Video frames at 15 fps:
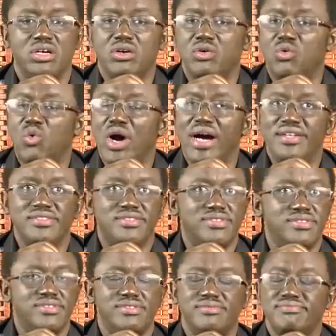
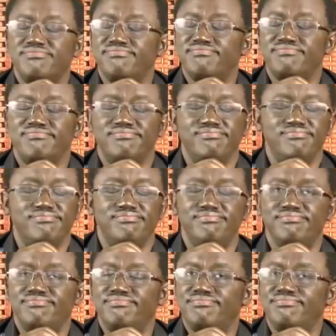Once
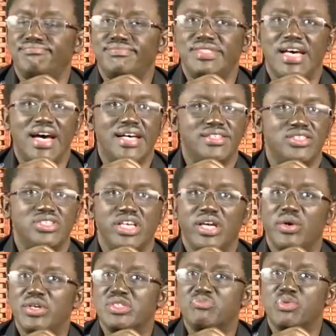that
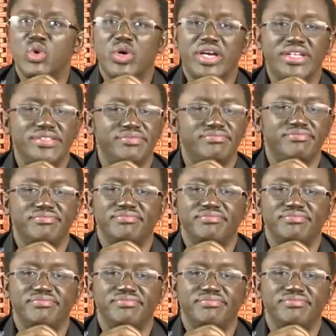shell is broken